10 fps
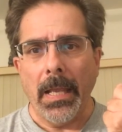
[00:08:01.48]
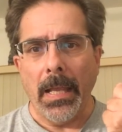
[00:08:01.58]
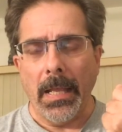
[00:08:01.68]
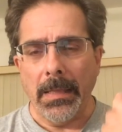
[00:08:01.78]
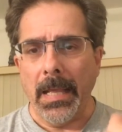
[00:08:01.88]

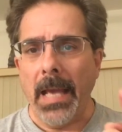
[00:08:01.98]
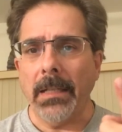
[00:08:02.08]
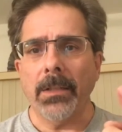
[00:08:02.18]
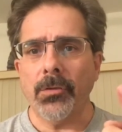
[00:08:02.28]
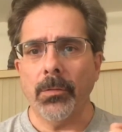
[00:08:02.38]
And that
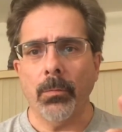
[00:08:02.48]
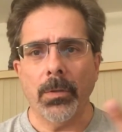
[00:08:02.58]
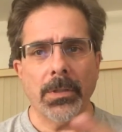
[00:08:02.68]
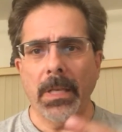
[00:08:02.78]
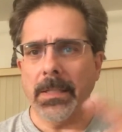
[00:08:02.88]
election
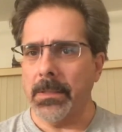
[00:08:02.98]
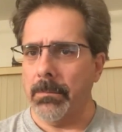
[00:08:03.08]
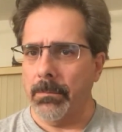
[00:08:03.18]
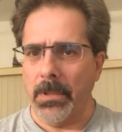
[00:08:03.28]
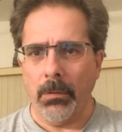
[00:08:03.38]
was like
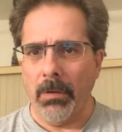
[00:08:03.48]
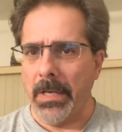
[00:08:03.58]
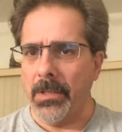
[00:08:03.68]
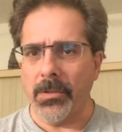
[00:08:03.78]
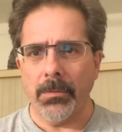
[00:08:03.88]
the
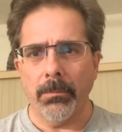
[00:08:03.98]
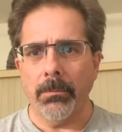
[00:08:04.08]
greatest